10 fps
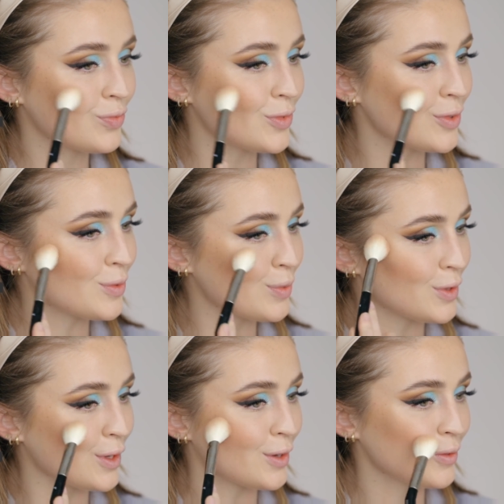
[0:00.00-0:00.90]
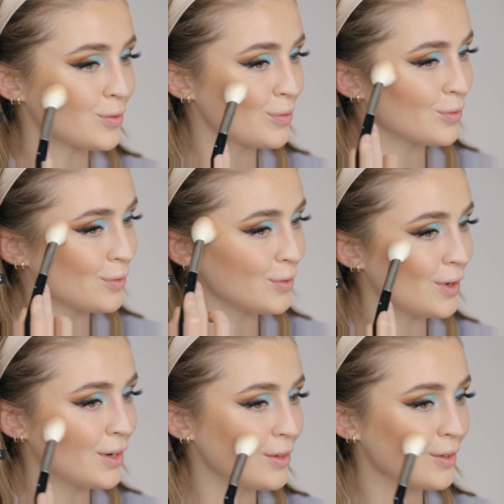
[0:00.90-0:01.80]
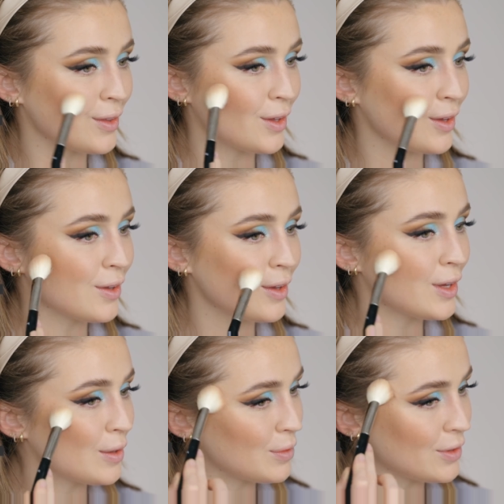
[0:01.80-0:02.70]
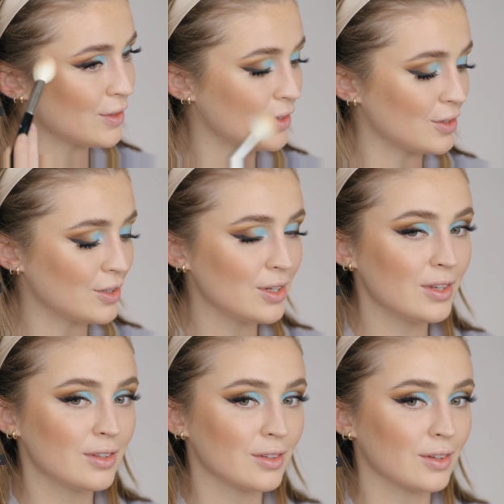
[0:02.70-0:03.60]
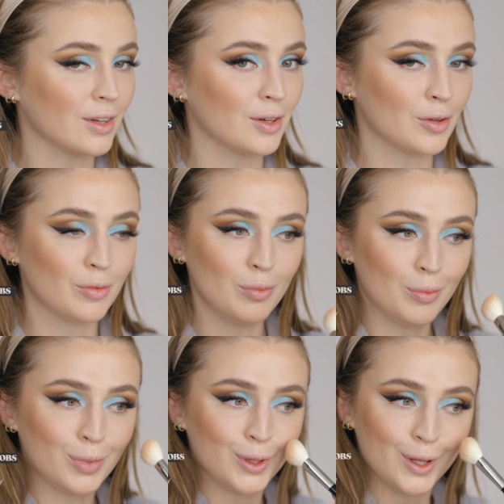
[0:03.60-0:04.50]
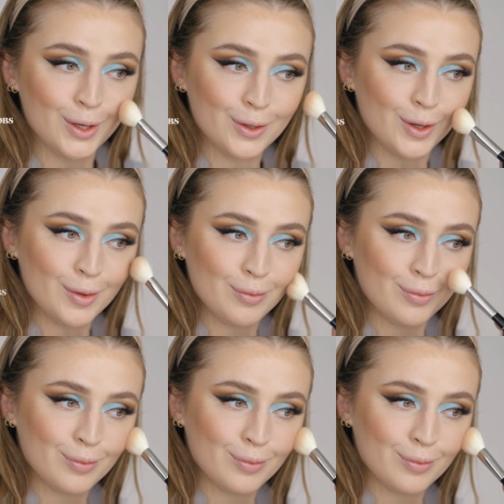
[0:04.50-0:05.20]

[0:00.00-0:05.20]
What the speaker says: And just put that right onto the apples of the cheeks and kind of blend up.